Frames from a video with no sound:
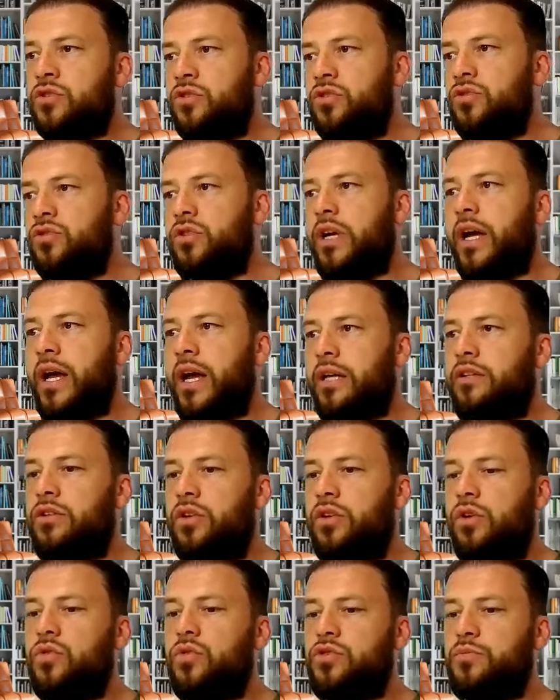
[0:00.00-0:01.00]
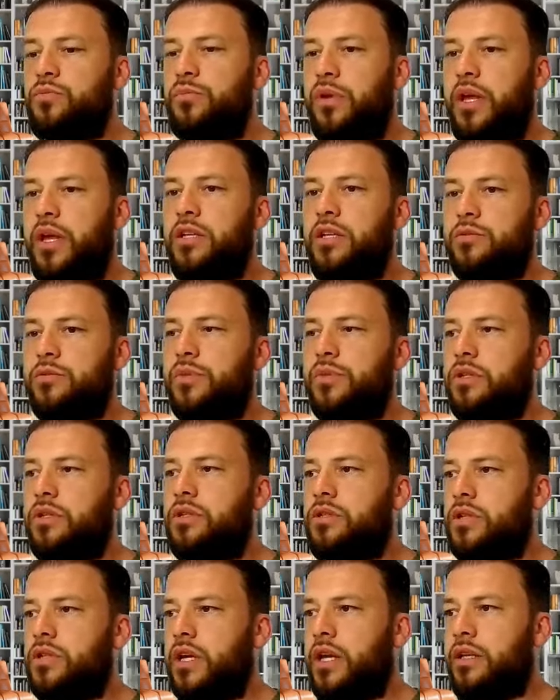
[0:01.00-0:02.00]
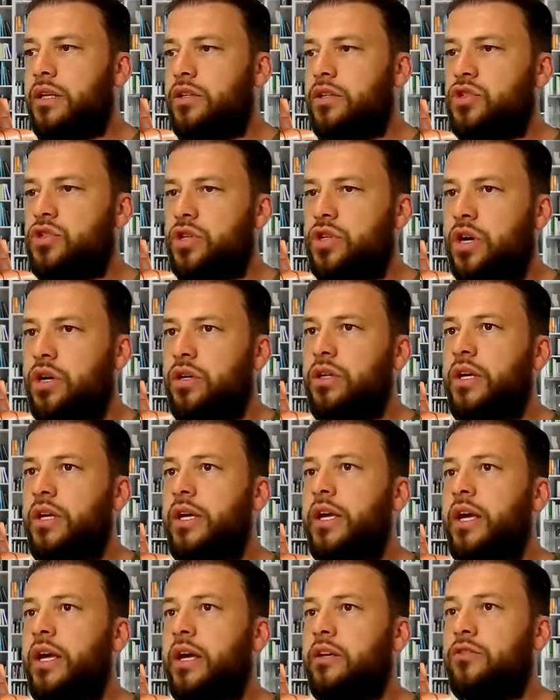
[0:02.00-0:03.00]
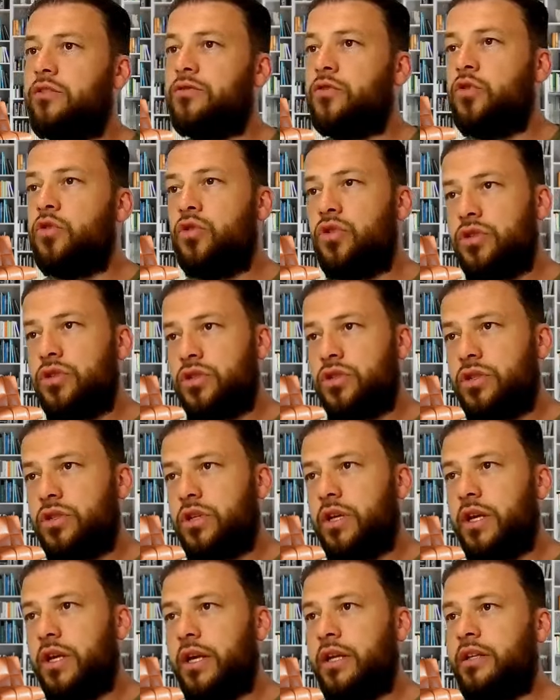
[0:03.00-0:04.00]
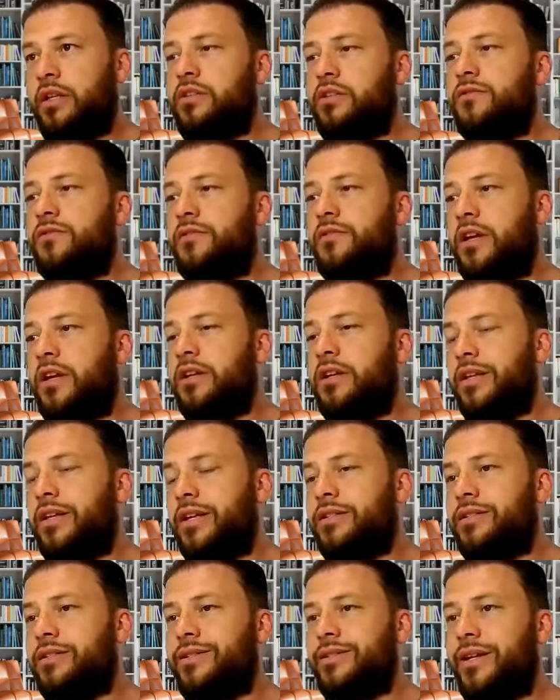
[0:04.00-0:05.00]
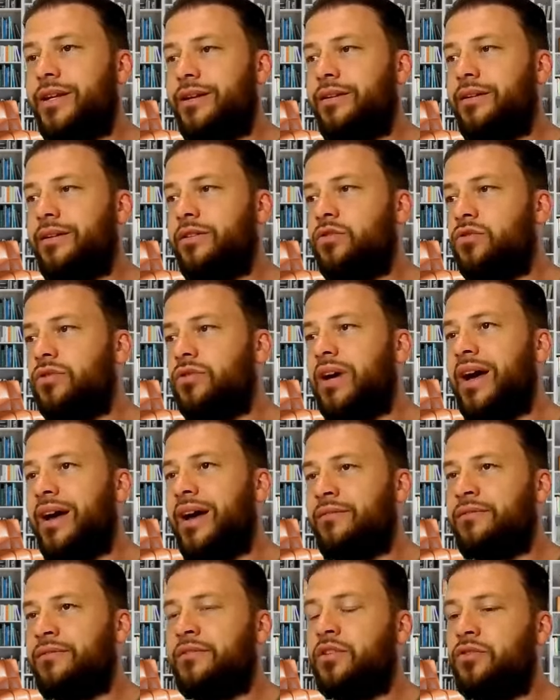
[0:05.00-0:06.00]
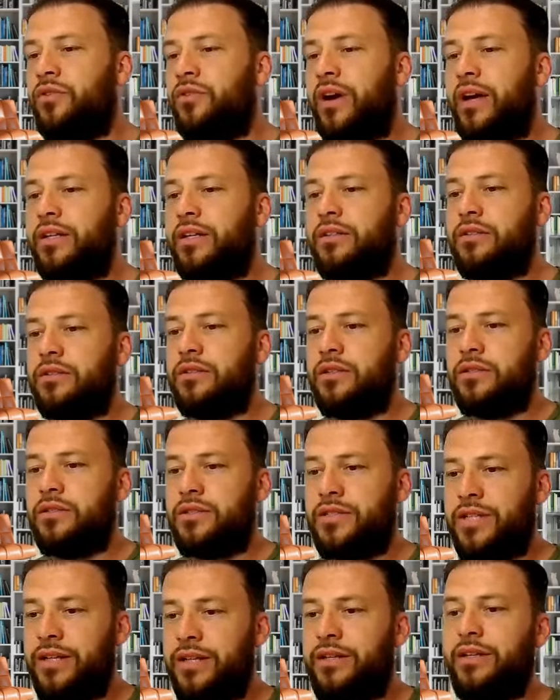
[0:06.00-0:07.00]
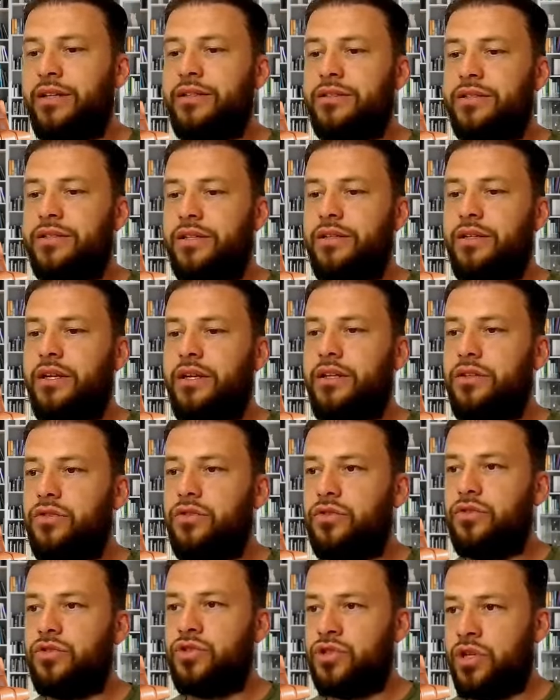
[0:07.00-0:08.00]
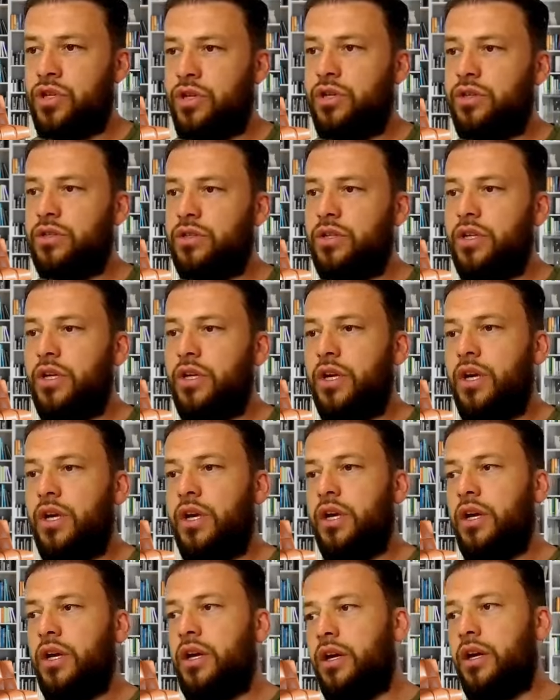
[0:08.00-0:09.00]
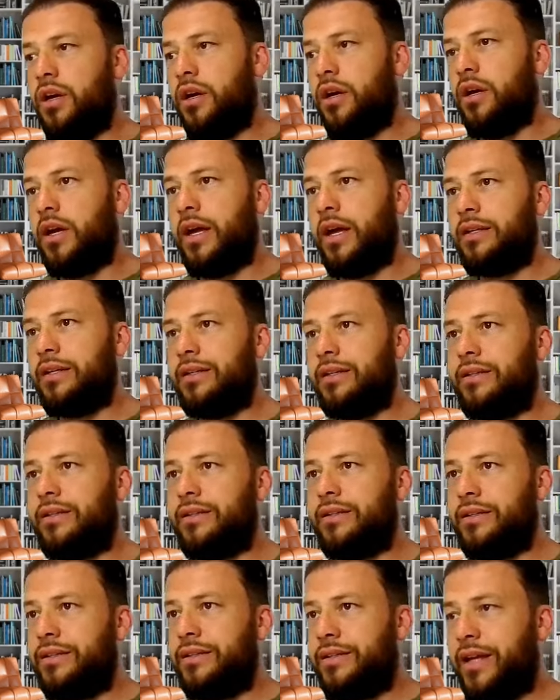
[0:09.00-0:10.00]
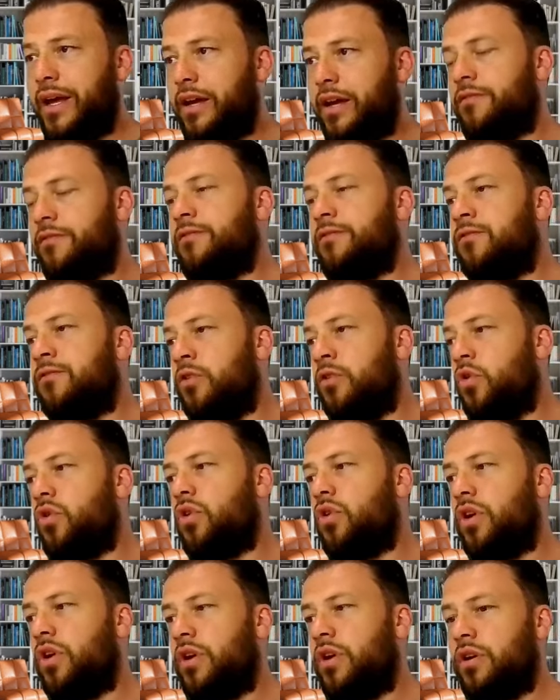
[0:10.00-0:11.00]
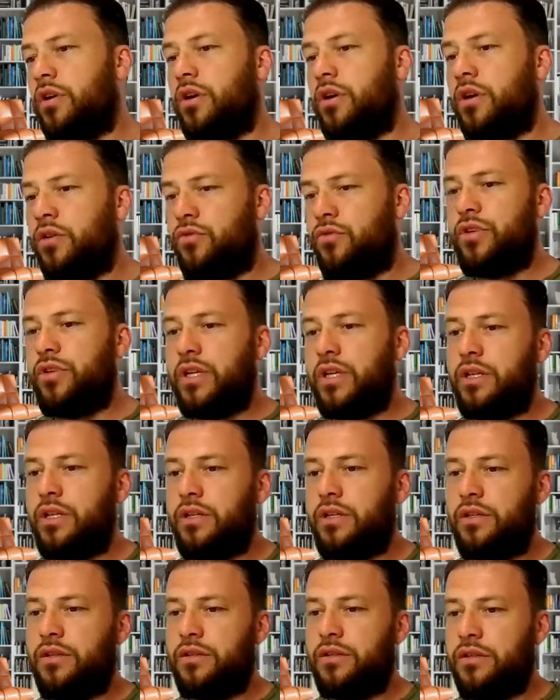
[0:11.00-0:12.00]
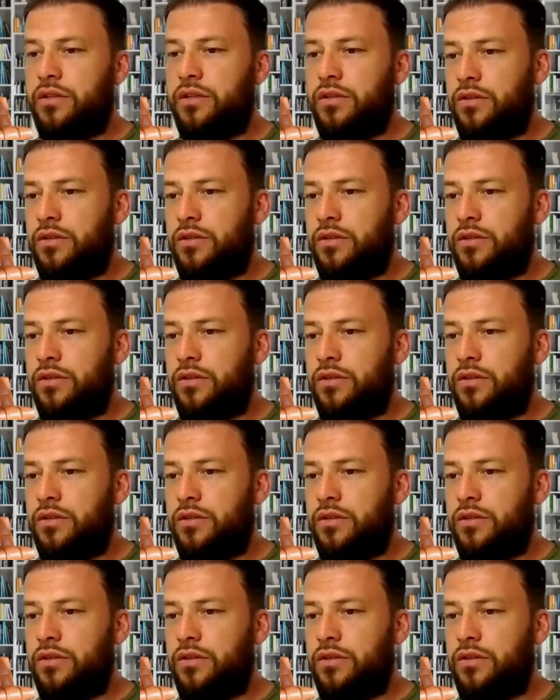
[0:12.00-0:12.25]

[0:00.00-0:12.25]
look at those placements in the chart. And of course, it is very necessary to have the right settings in, in your chart. Uh, and therefore, a real